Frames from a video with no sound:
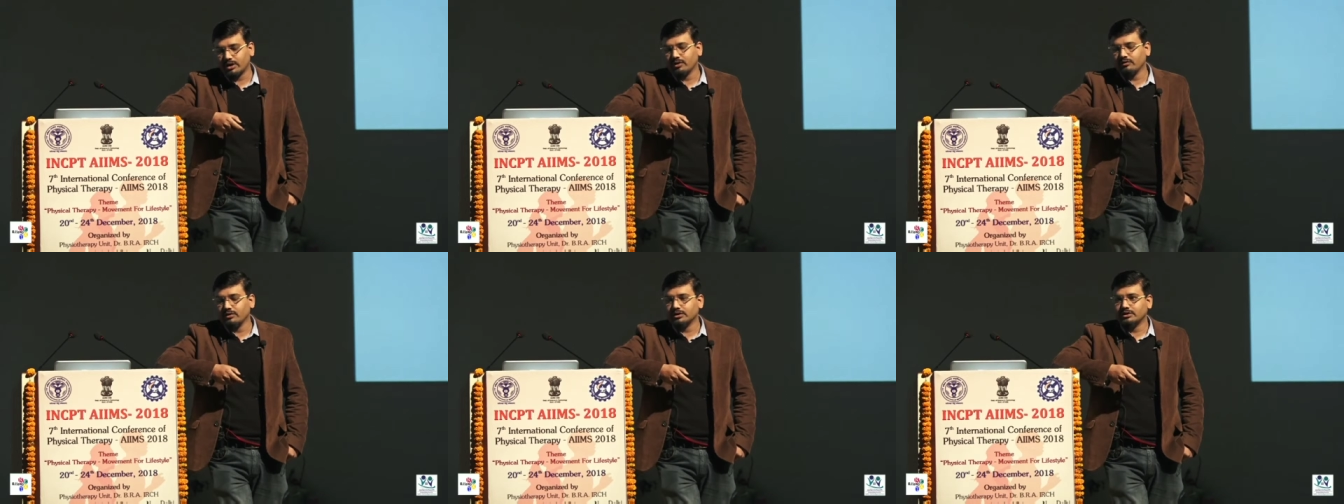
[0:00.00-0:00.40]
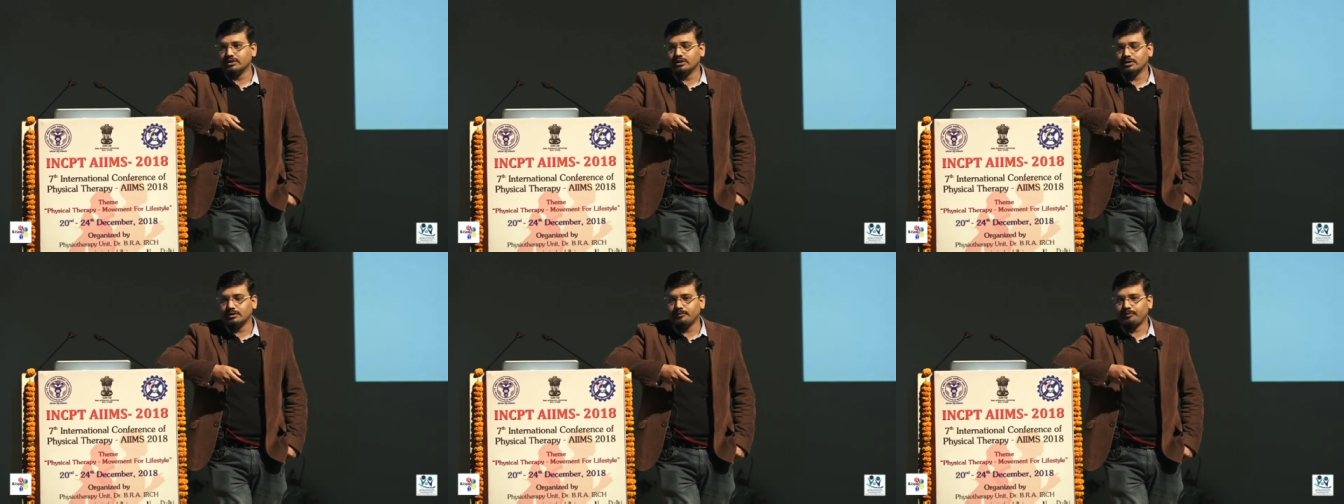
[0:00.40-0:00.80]
working with
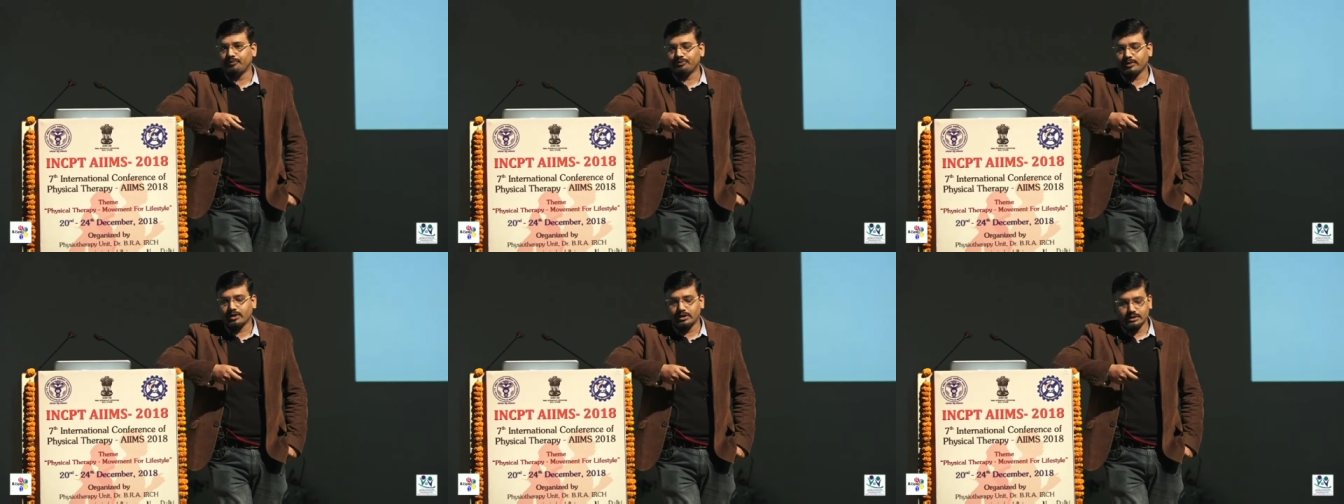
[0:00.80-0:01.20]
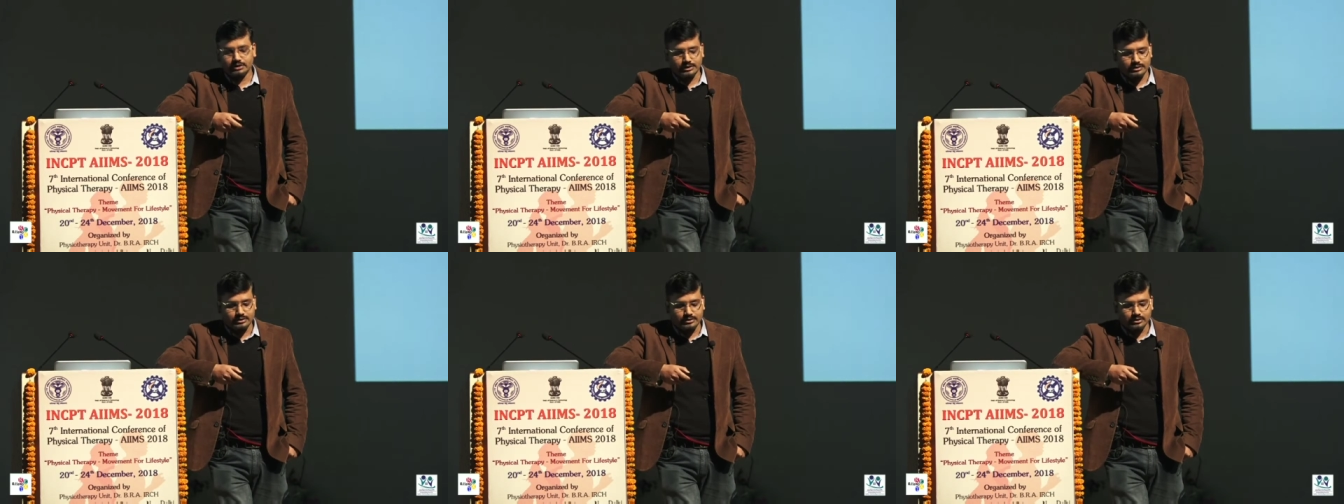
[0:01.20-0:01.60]
uh,
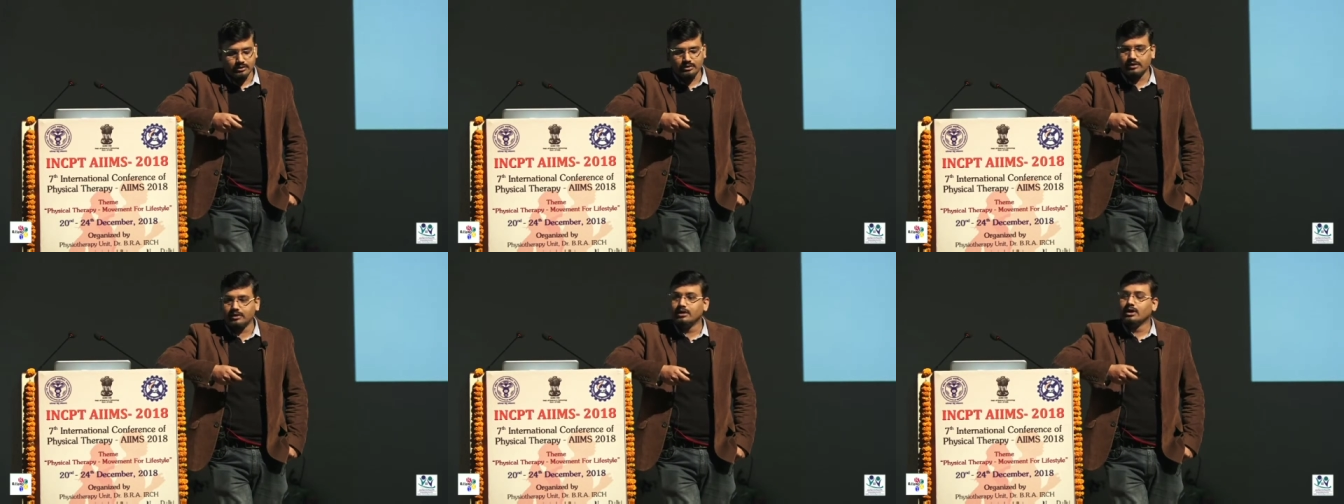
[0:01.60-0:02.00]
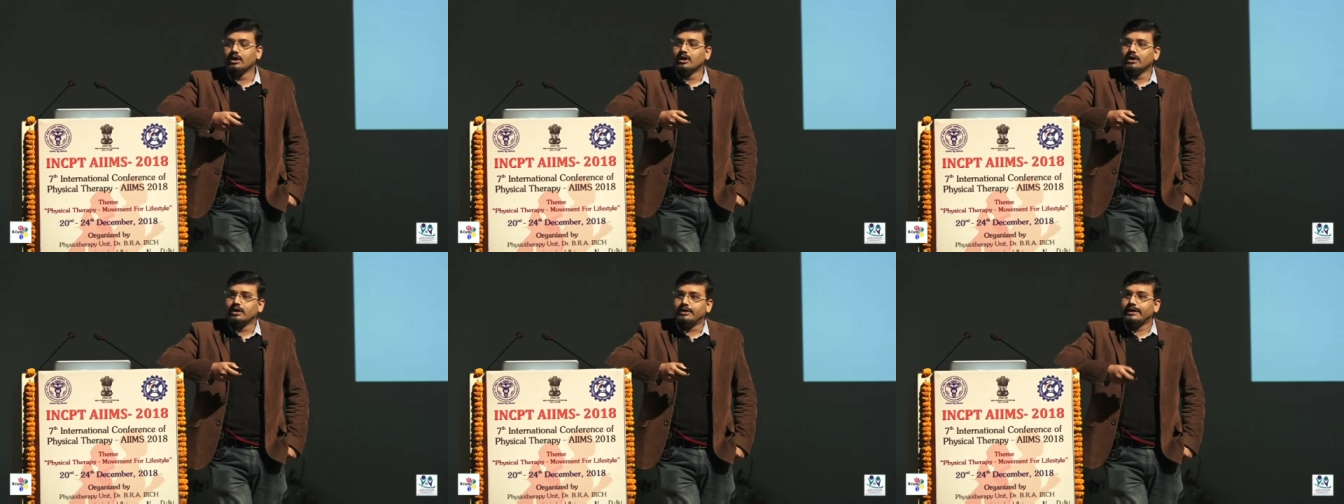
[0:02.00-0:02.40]
this uh,
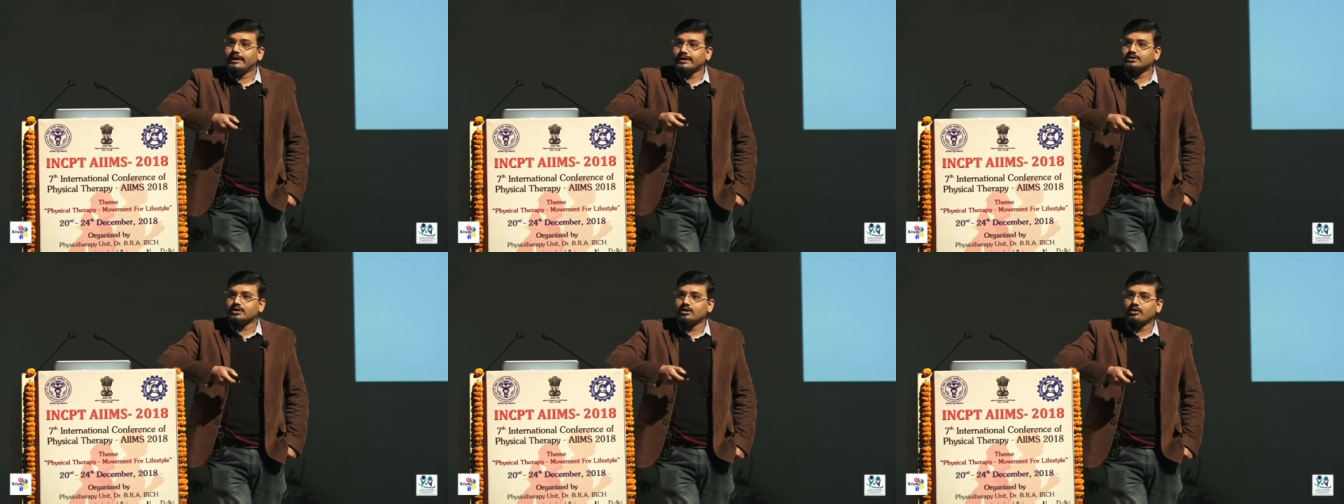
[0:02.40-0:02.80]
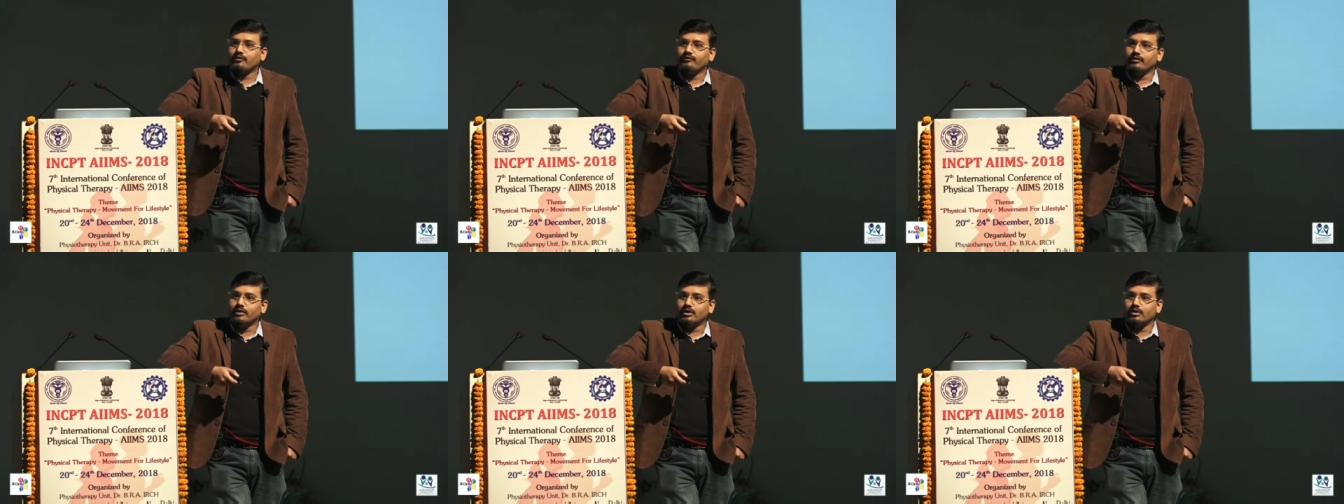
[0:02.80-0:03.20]
detection
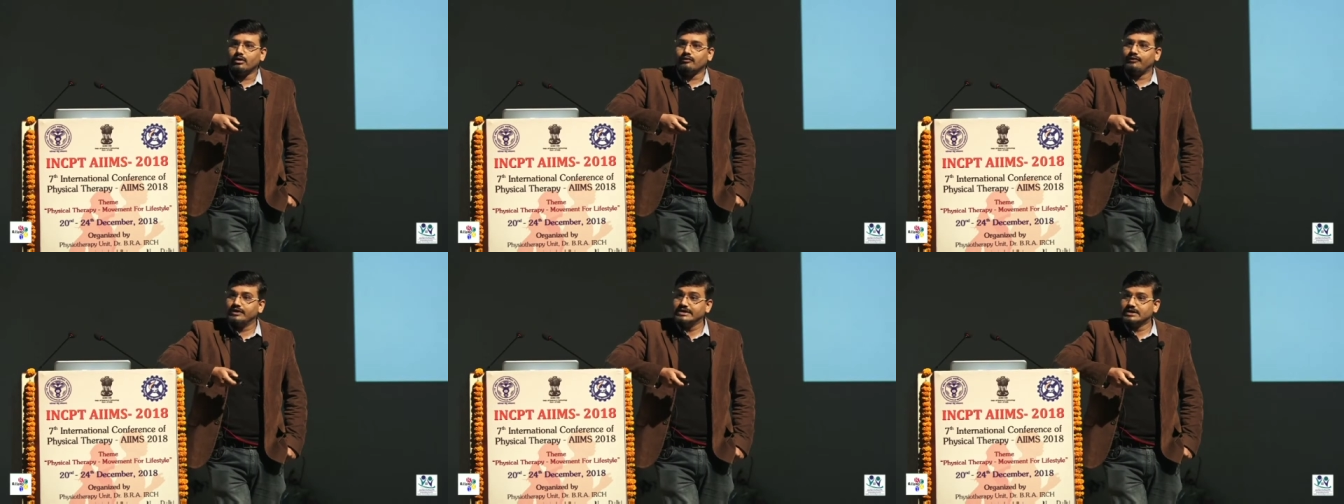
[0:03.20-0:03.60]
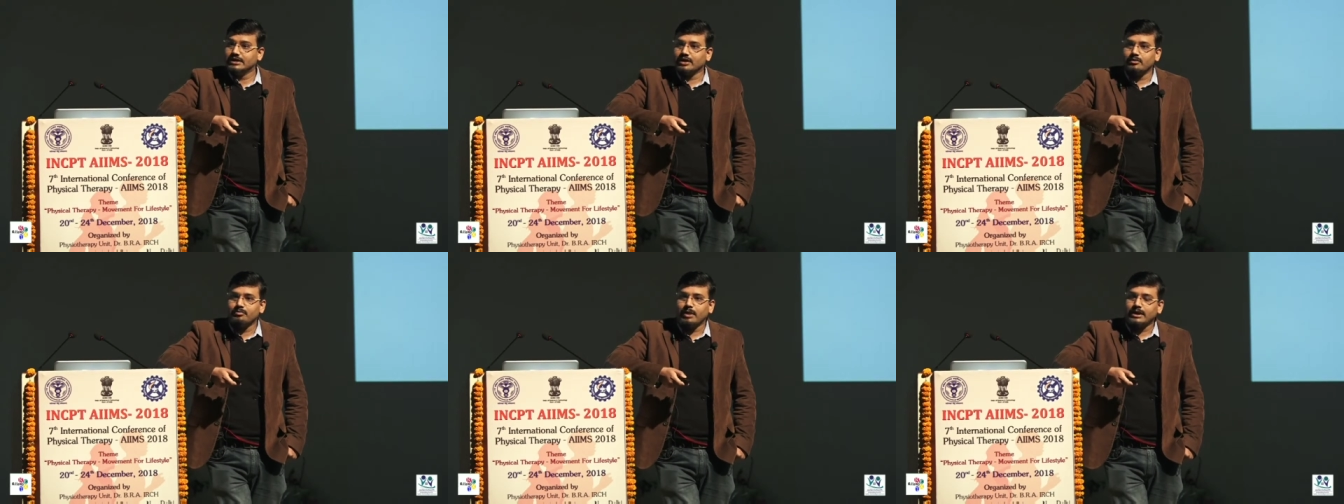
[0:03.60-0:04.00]
of
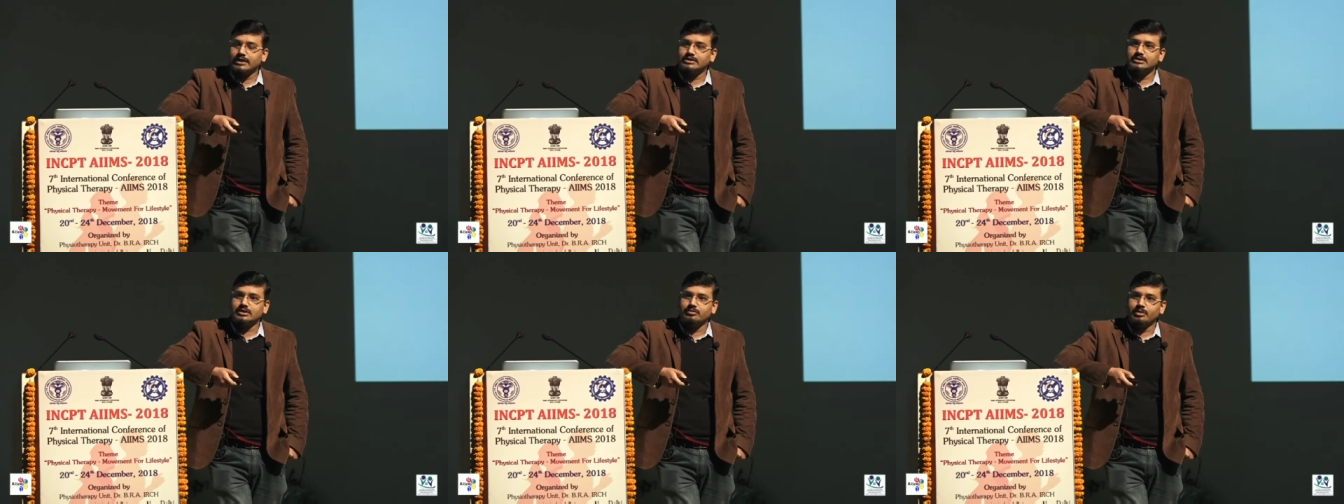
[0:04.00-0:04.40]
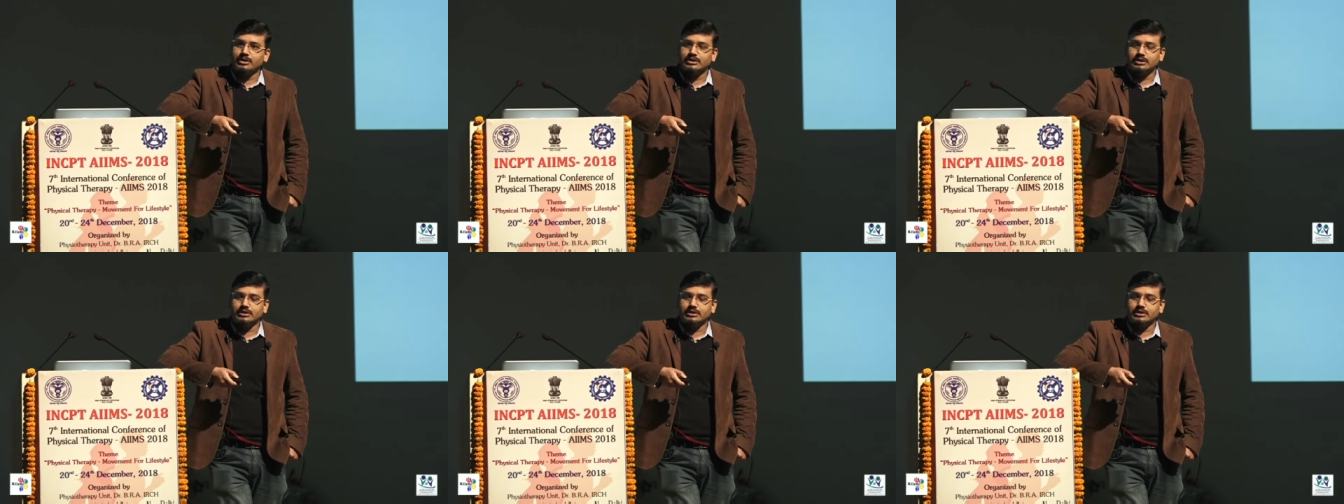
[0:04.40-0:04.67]
freezing in Parkinson